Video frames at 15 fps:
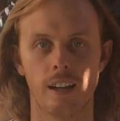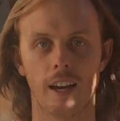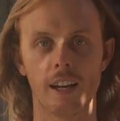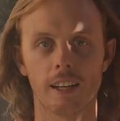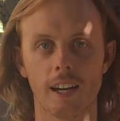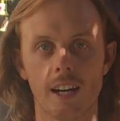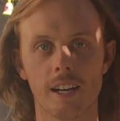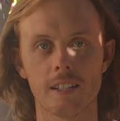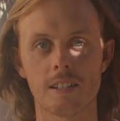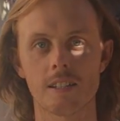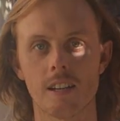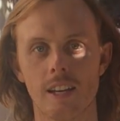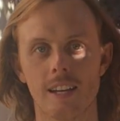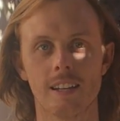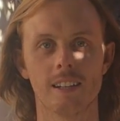Hey guys,
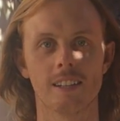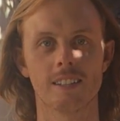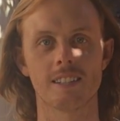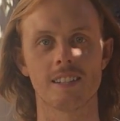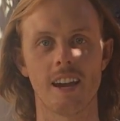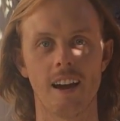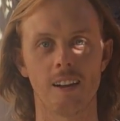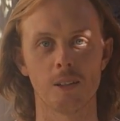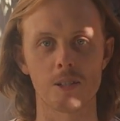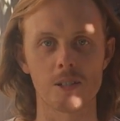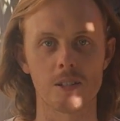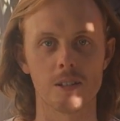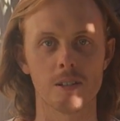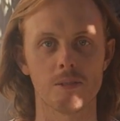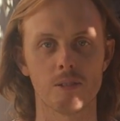it's
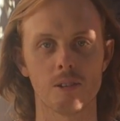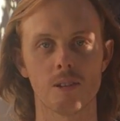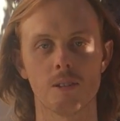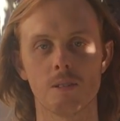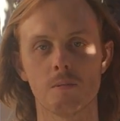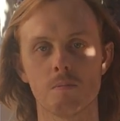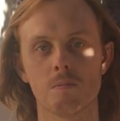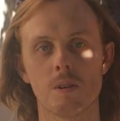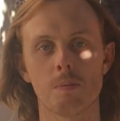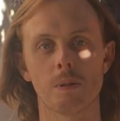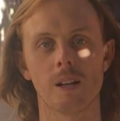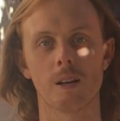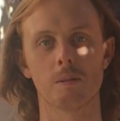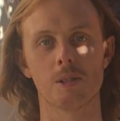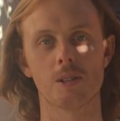Alasdair from
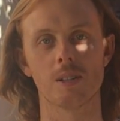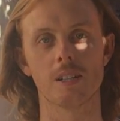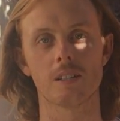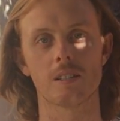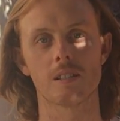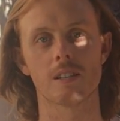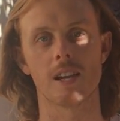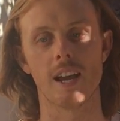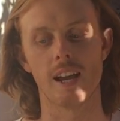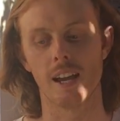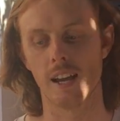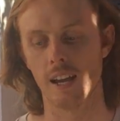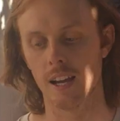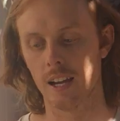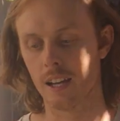RippleOut Retreats,
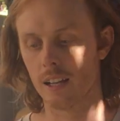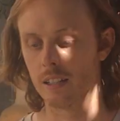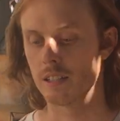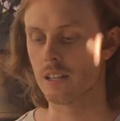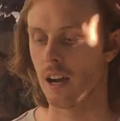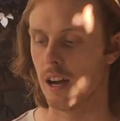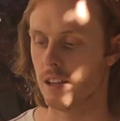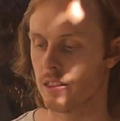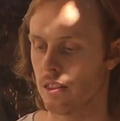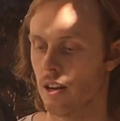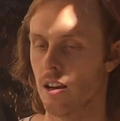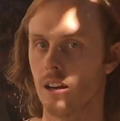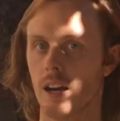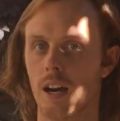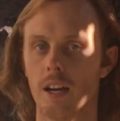and I
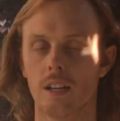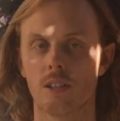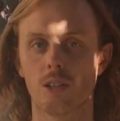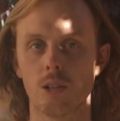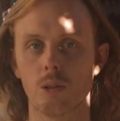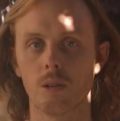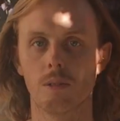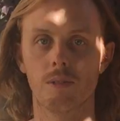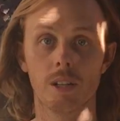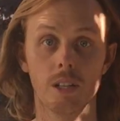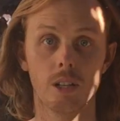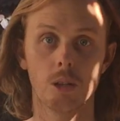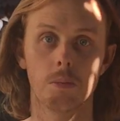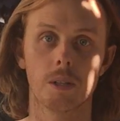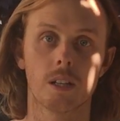thought I'd do a
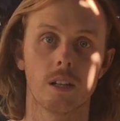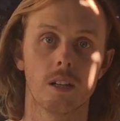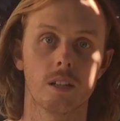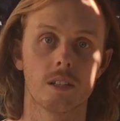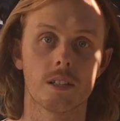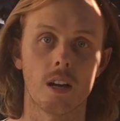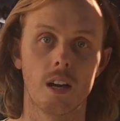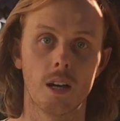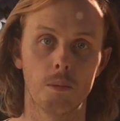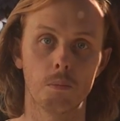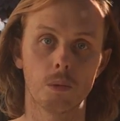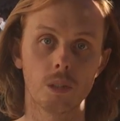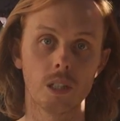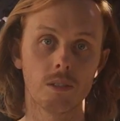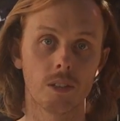video because
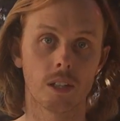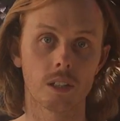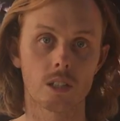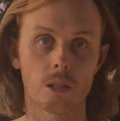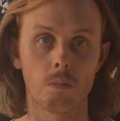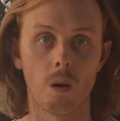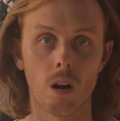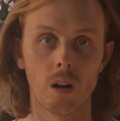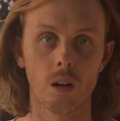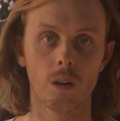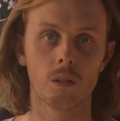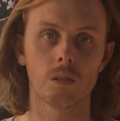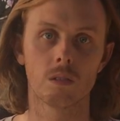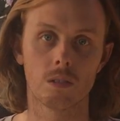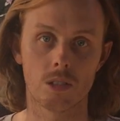I'm leaving
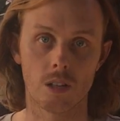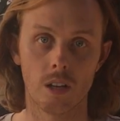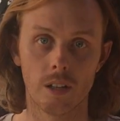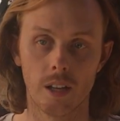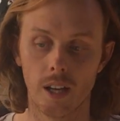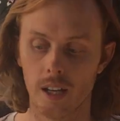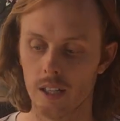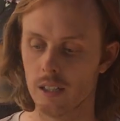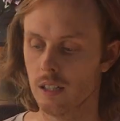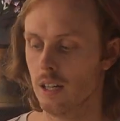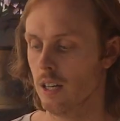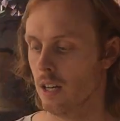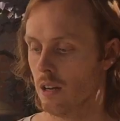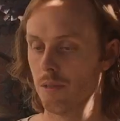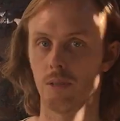tomorrow, Sunday,
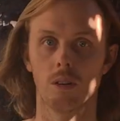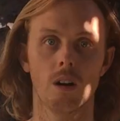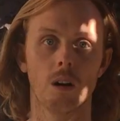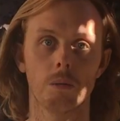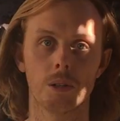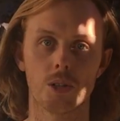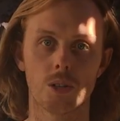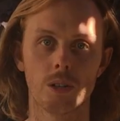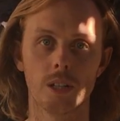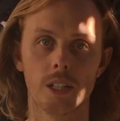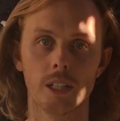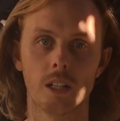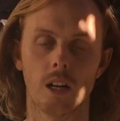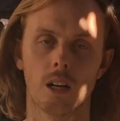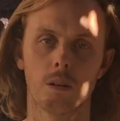for our
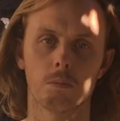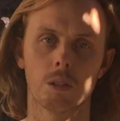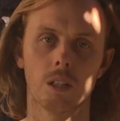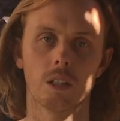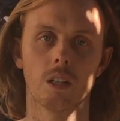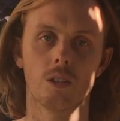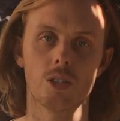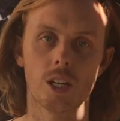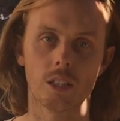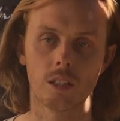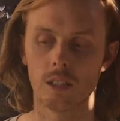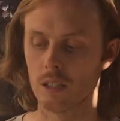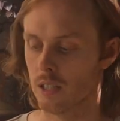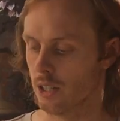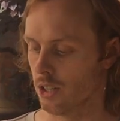retreat. I'm gonna go check the
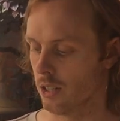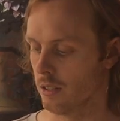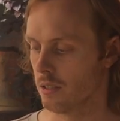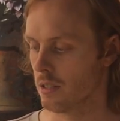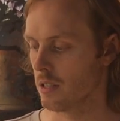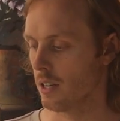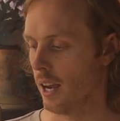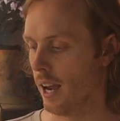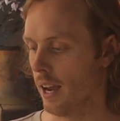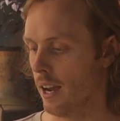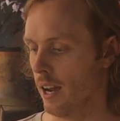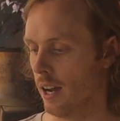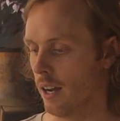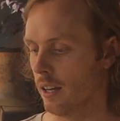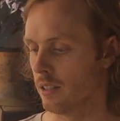conditions,
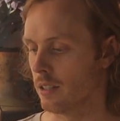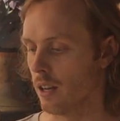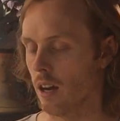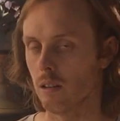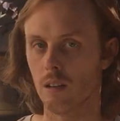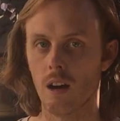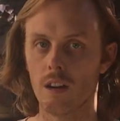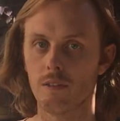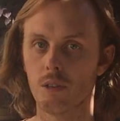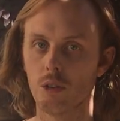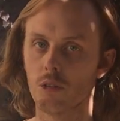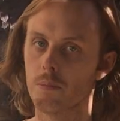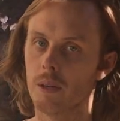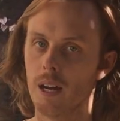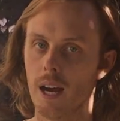and a lot of you
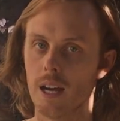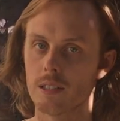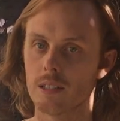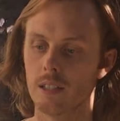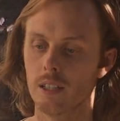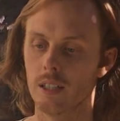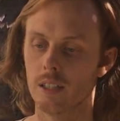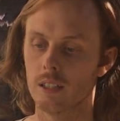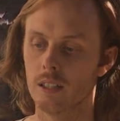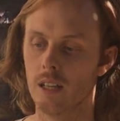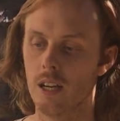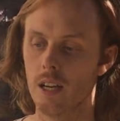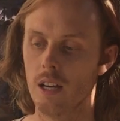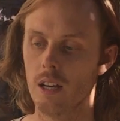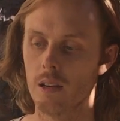have been asking
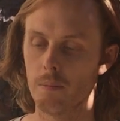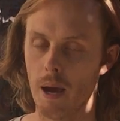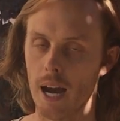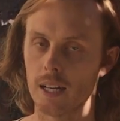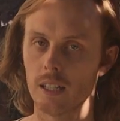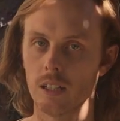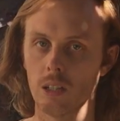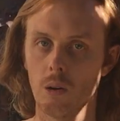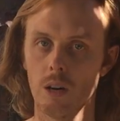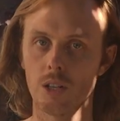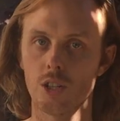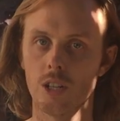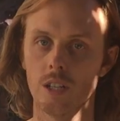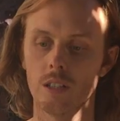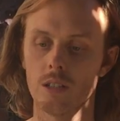packing
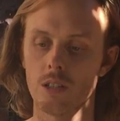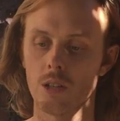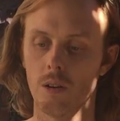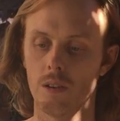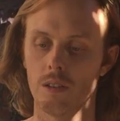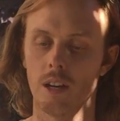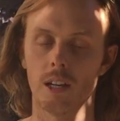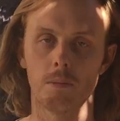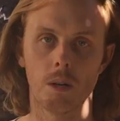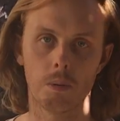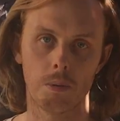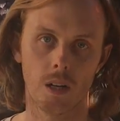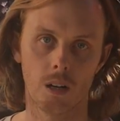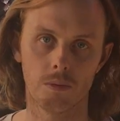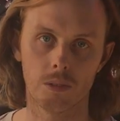questions, so I thought it
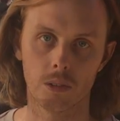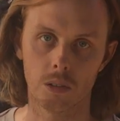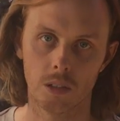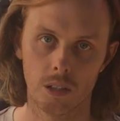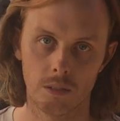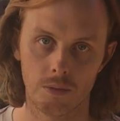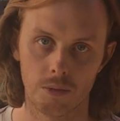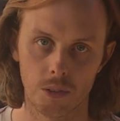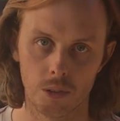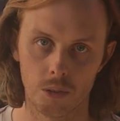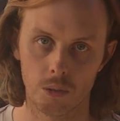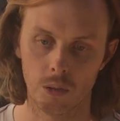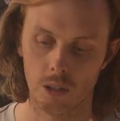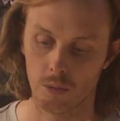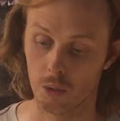might be helpful
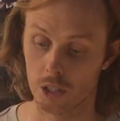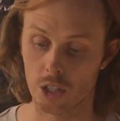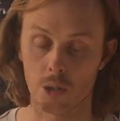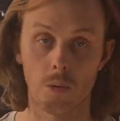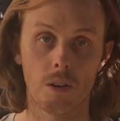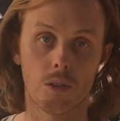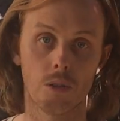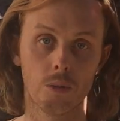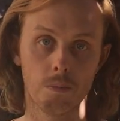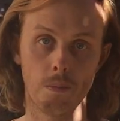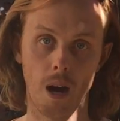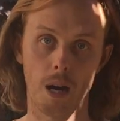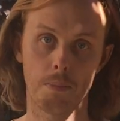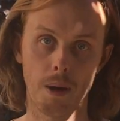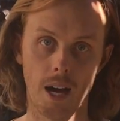if we just went through
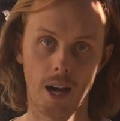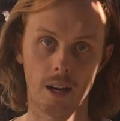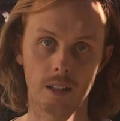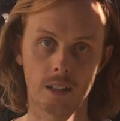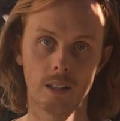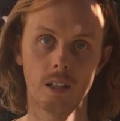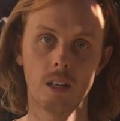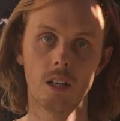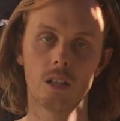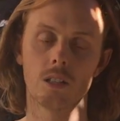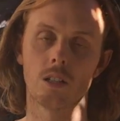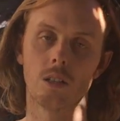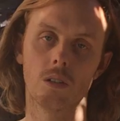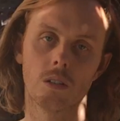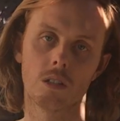my pack,
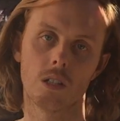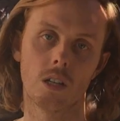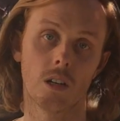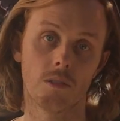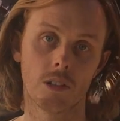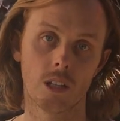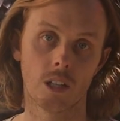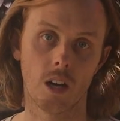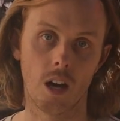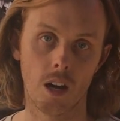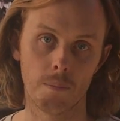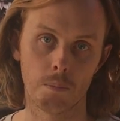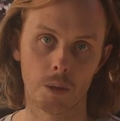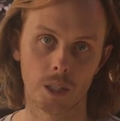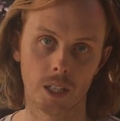so you could see everything
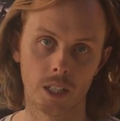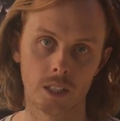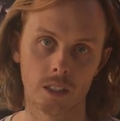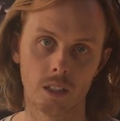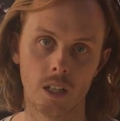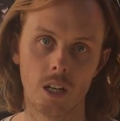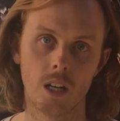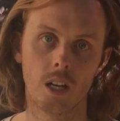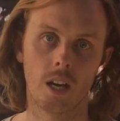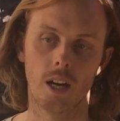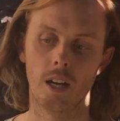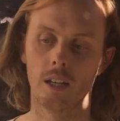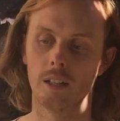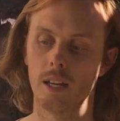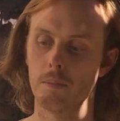I'm bringing,
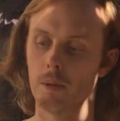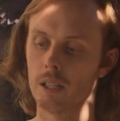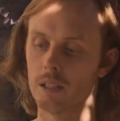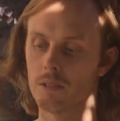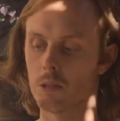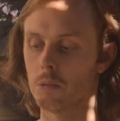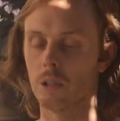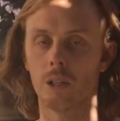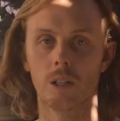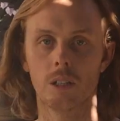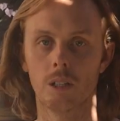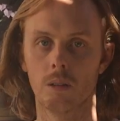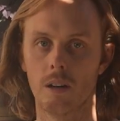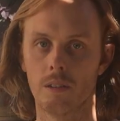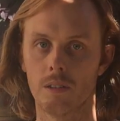and that might give some
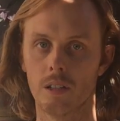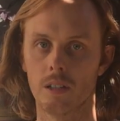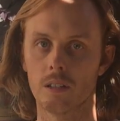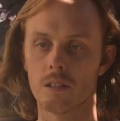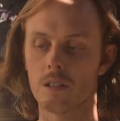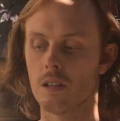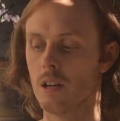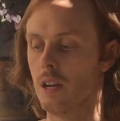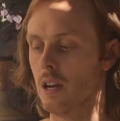clarity around things.